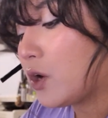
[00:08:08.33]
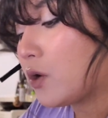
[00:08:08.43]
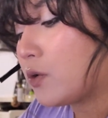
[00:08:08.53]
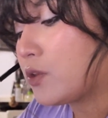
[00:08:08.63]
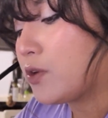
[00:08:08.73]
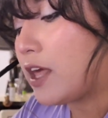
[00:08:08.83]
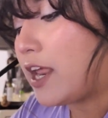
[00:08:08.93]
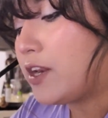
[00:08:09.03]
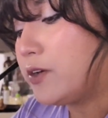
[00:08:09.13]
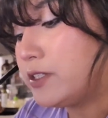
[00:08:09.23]
go through
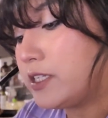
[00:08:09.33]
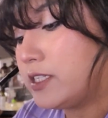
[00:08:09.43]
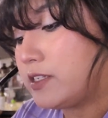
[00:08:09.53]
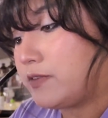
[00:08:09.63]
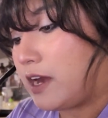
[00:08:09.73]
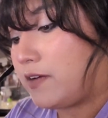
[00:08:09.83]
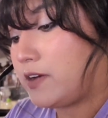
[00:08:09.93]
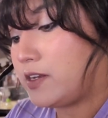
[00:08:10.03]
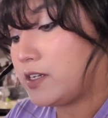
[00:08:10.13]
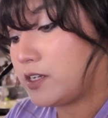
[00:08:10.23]
that nuisance of
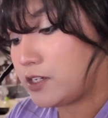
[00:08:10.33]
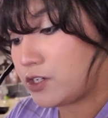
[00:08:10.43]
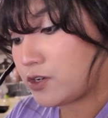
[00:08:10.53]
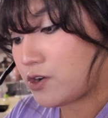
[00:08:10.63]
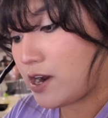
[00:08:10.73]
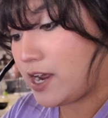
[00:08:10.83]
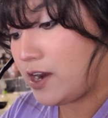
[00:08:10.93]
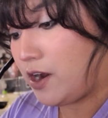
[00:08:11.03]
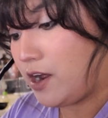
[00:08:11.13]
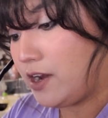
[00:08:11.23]
having to try
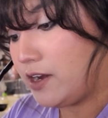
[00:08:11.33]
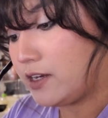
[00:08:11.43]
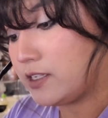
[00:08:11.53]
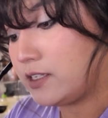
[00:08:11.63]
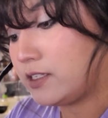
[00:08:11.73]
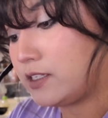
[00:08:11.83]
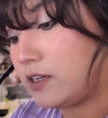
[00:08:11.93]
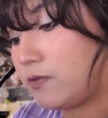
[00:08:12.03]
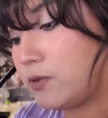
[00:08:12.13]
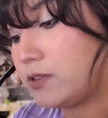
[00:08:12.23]
it on
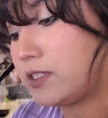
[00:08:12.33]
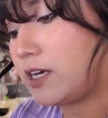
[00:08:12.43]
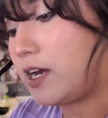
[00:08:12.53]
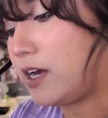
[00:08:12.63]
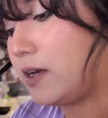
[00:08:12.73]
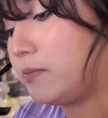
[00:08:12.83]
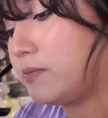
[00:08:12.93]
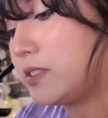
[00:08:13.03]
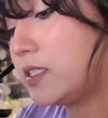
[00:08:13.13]
several times